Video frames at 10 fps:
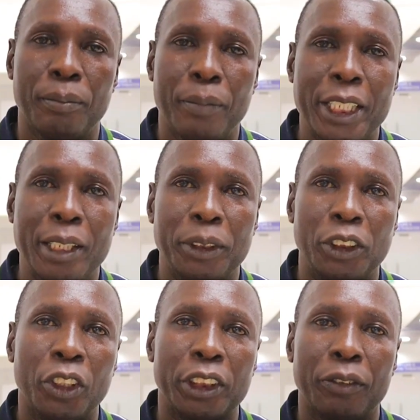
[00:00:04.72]
My name
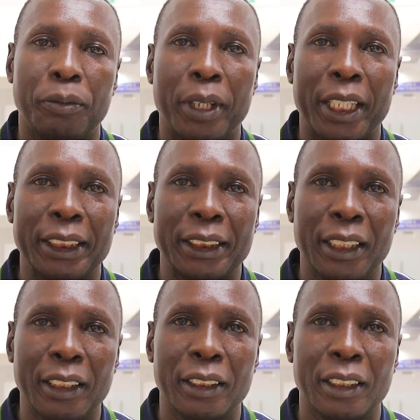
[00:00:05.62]
is Joseph
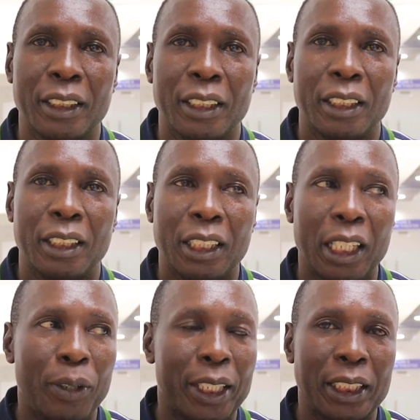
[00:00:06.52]
Barasa.
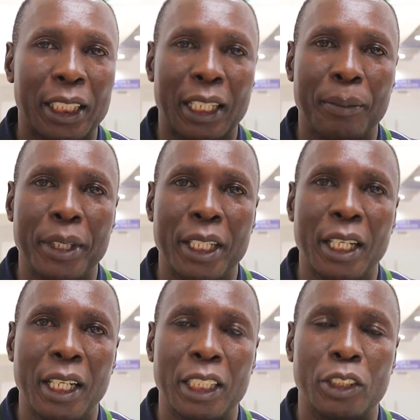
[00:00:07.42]
I work in
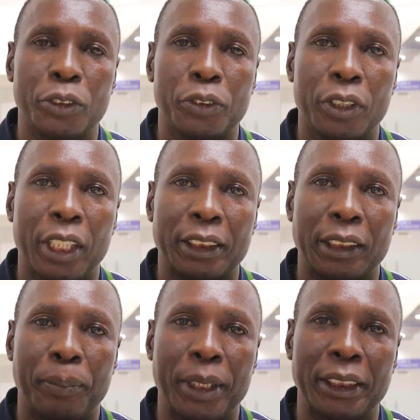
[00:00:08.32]
Kakamega, and also that's
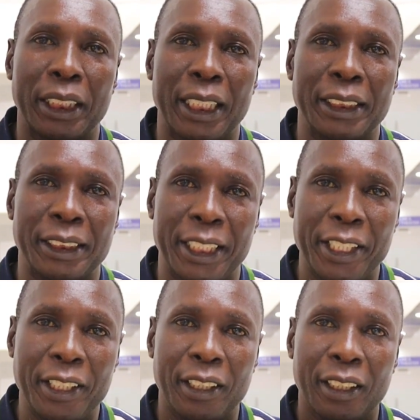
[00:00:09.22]
the place that I stay.